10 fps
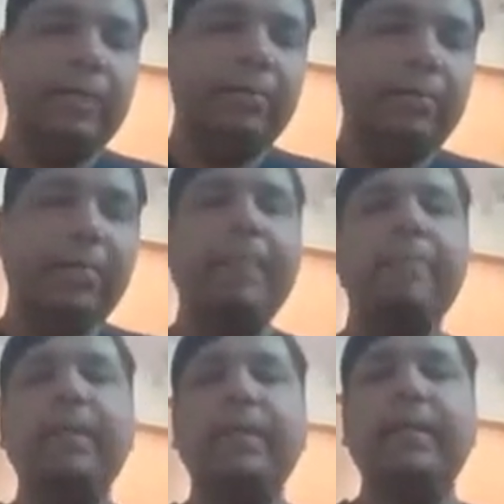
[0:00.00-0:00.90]

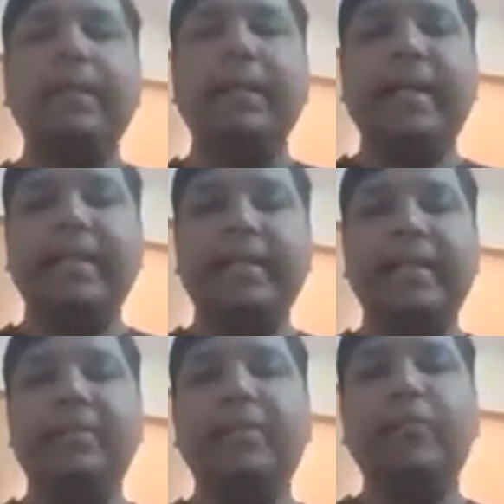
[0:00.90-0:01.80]
probably less
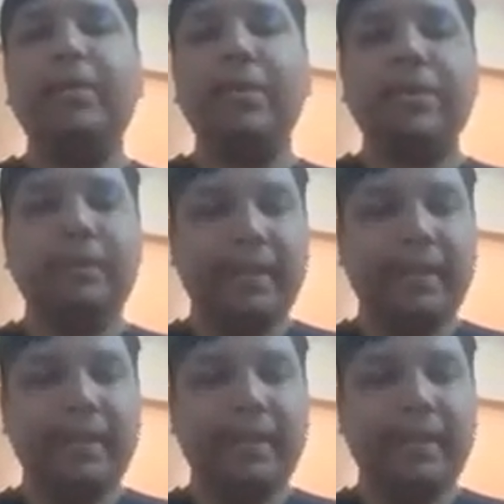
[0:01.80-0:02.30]
than 4 ml per